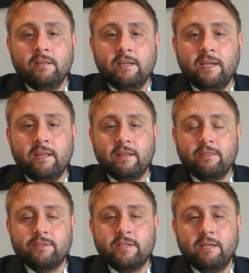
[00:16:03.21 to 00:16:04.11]
That
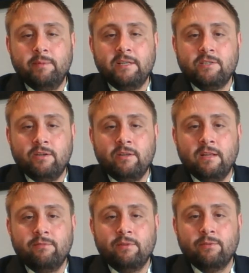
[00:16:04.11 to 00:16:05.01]
like there's going to be a certain
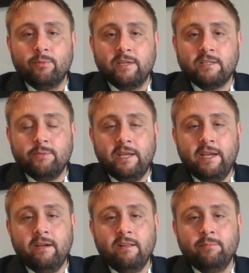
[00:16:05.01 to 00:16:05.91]
level of risk. We
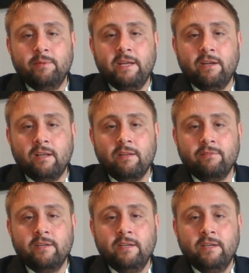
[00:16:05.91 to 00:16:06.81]
can't eliminate all
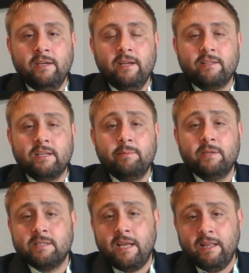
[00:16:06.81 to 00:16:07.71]
of it, and it's going to
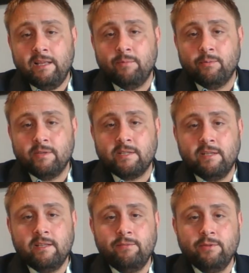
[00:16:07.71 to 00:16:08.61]
be slightly more
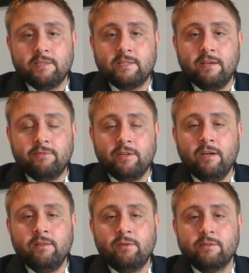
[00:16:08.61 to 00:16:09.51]
risky than if you just left it
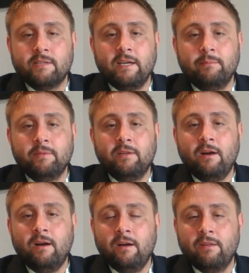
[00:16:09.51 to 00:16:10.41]
on the whole time. But
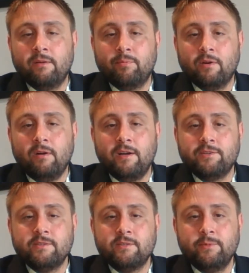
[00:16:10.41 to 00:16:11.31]
there are other
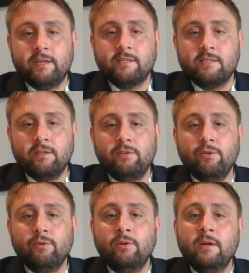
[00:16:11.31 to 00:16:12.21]
precautions that we can still
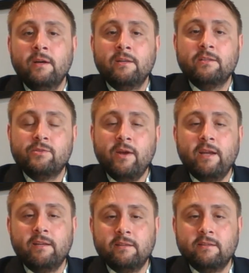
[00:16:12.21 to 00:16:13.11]
do to
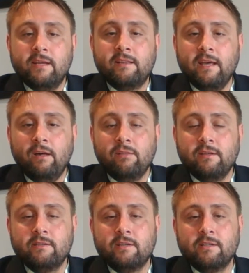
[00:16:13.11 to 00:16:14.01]
try and take the health
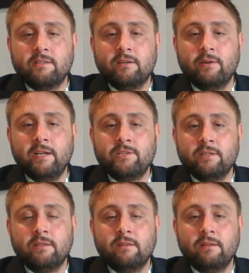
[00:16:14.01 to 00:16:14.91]
into
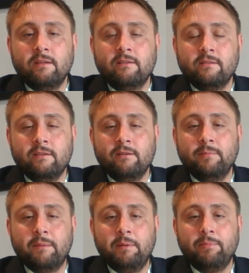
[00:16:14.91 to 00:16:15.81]
consideration, that
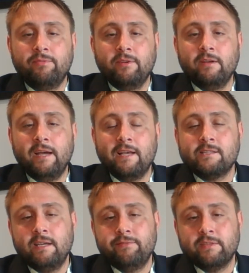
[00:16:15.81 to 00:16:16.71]
make people feel
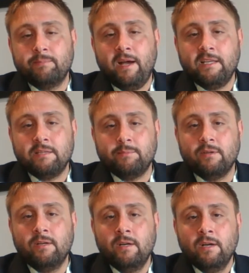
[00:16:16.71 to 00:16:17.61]
as safe as
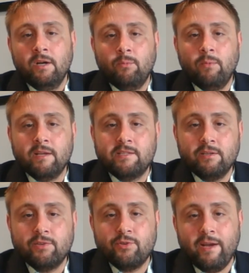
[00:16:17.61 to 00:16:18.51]
possible, while
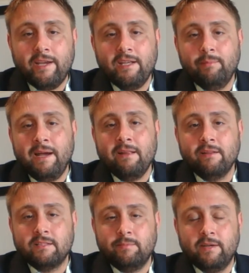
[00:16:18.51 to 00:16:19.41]
still striking a
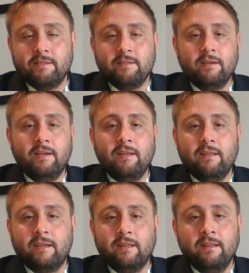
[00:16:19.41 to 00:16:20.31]
balance. Because again,
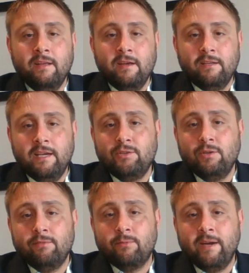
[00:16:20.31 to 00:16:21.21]
like, yes,
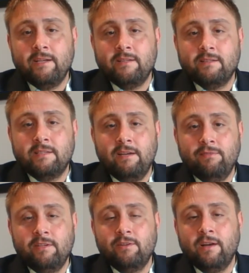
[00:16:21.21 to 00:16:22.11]
you have a right to
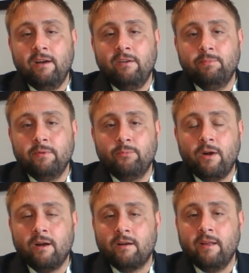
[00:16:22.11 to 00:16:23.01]
safety in your health, but
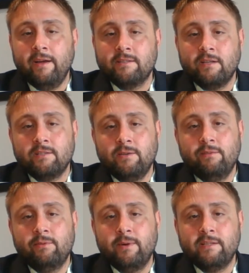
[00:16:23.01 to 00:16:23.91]
our clients also
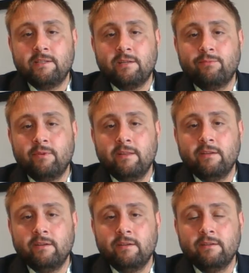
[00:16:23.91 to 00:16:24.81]
have the right to confront
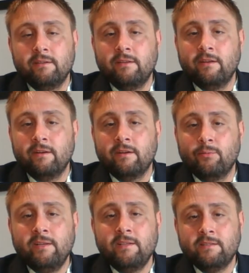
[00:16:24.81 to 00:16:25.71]
their
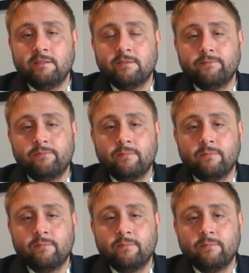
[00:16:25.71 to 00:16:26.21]
witnesses.